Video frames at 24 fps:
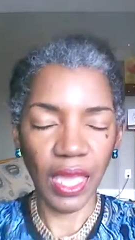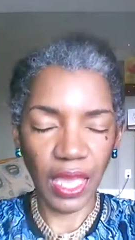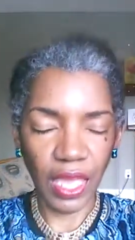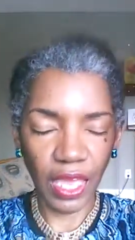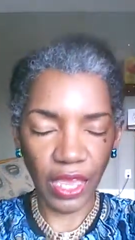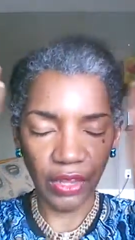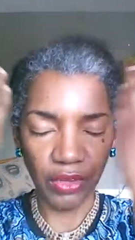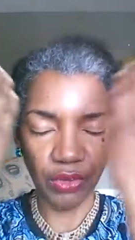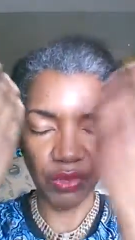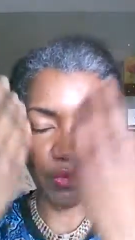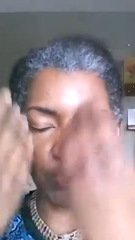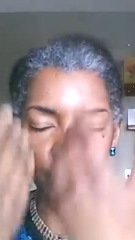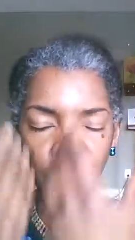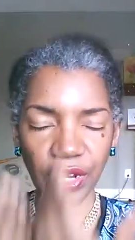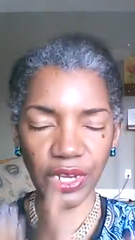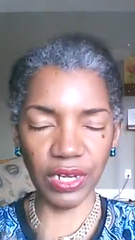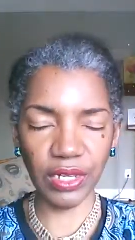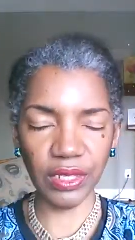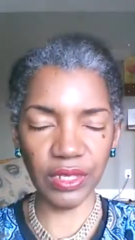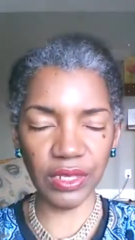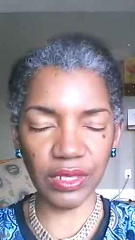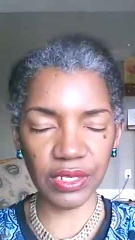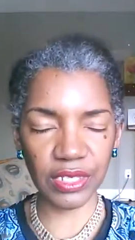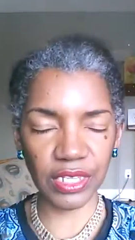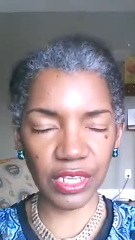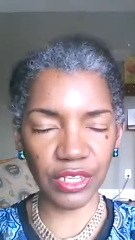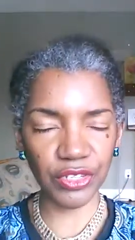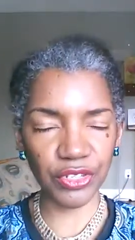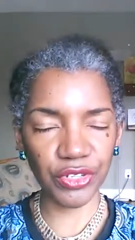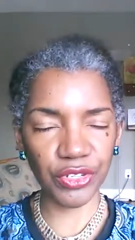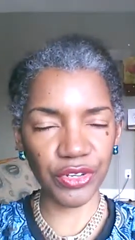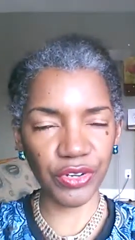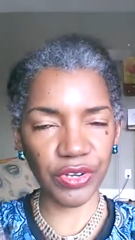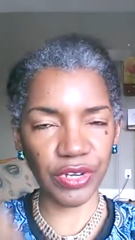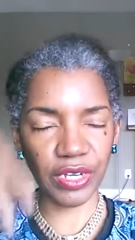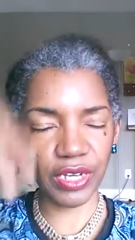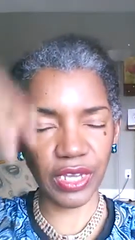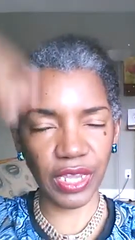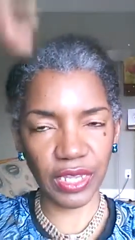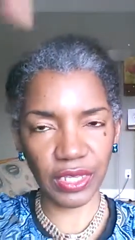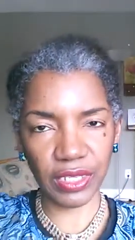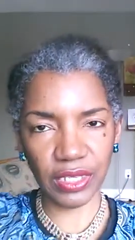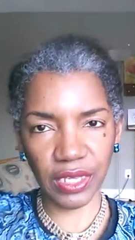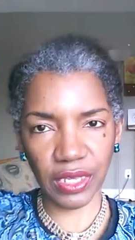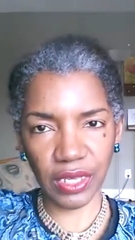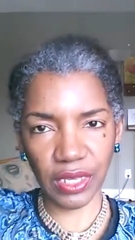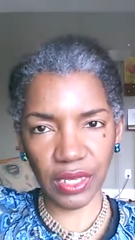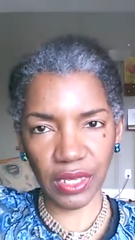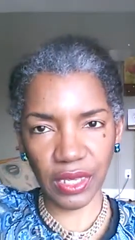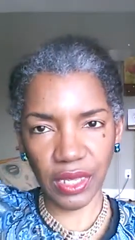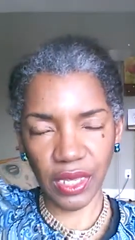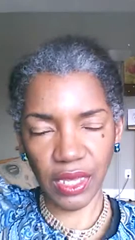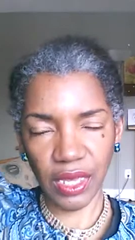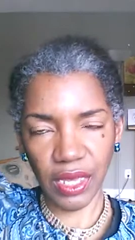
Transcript: And you're right in the center. You're connecting